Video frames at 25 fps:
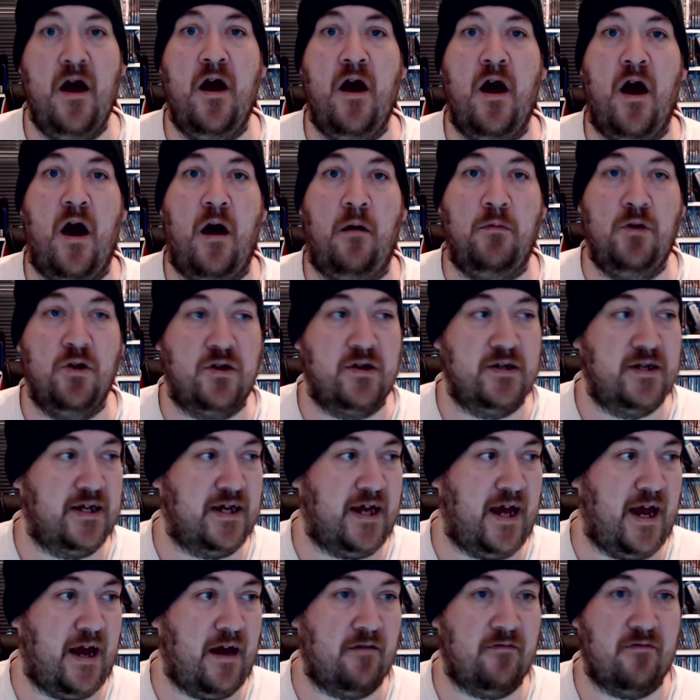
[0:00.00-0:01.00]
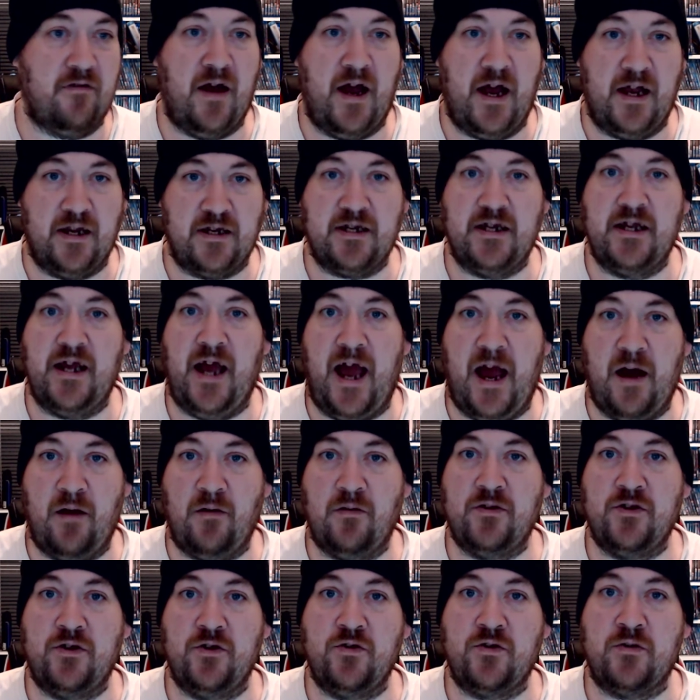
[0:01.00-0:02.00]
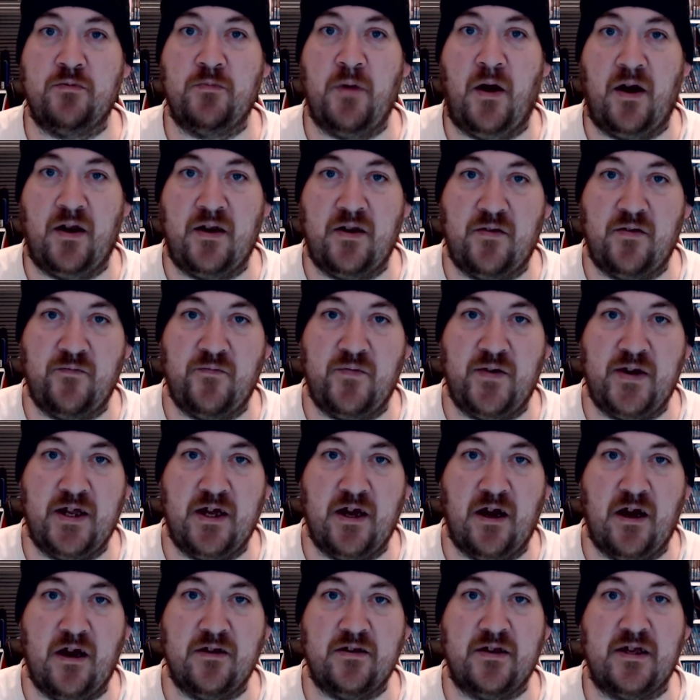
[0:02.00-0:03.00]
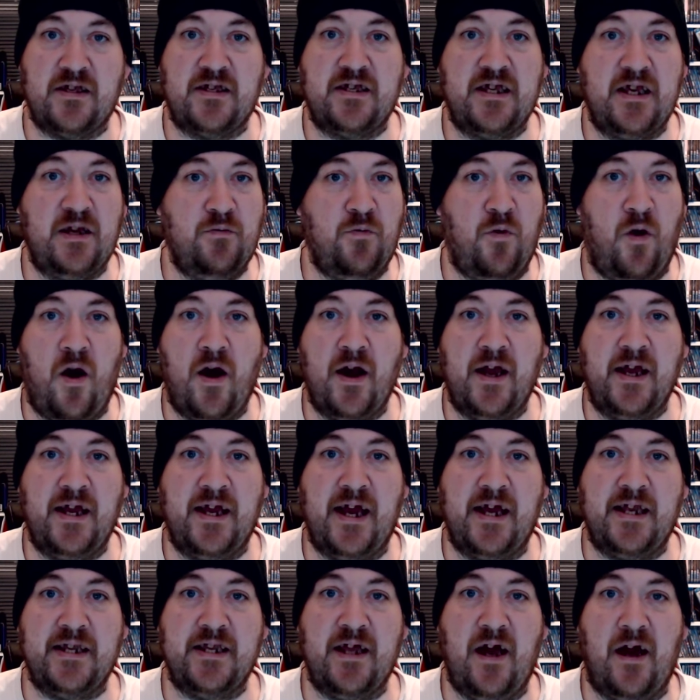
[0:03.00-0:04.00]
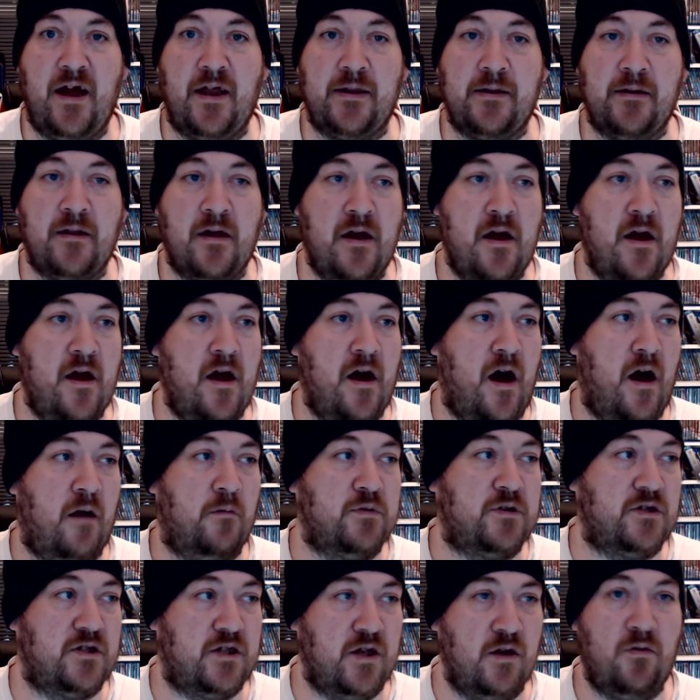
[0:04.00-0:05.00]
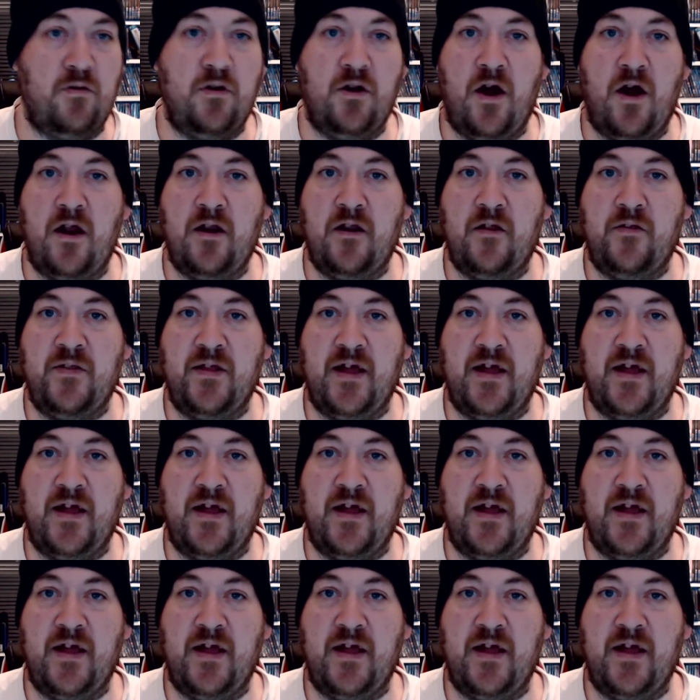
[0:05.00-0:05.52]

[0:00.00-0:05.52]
I'm looking to get actually out and do some hunting videos. Let's see what I can get done. I'm still learning the